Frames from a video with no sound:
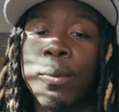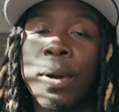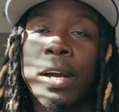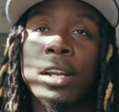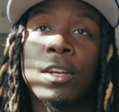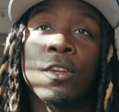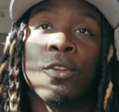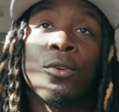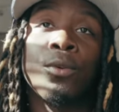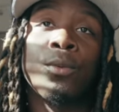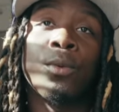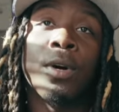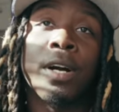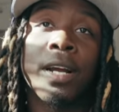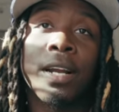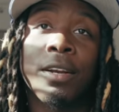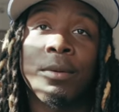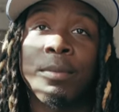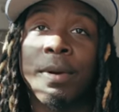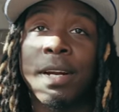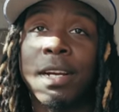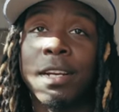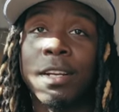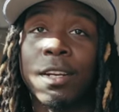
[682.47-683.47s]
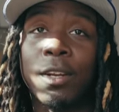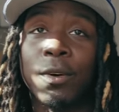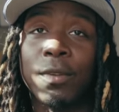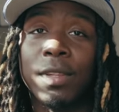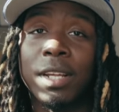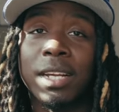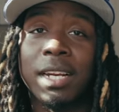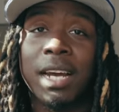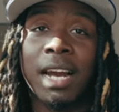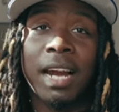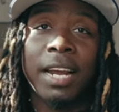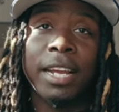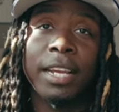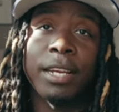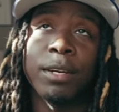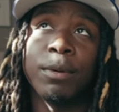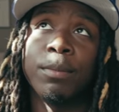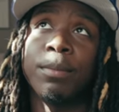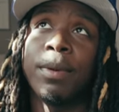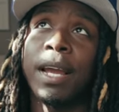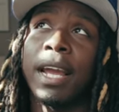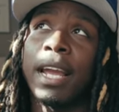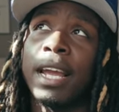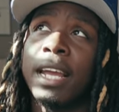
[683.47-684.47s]
I do want everybody to know that I
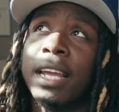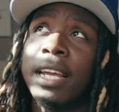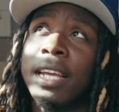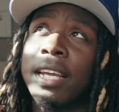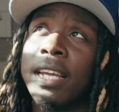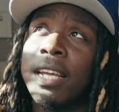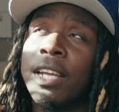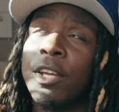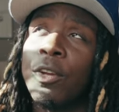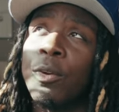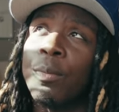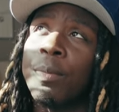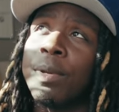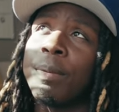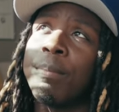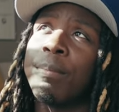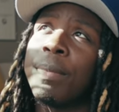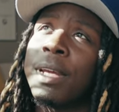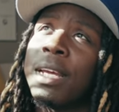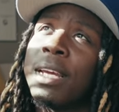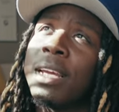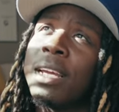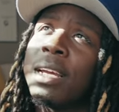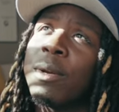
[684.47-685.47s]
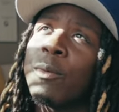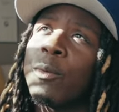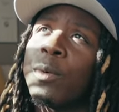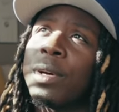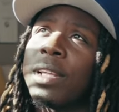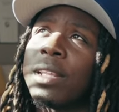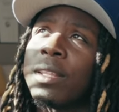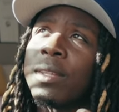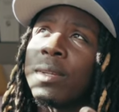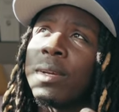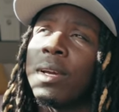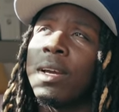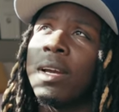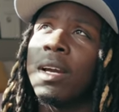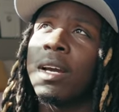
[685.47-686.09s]
am a human being with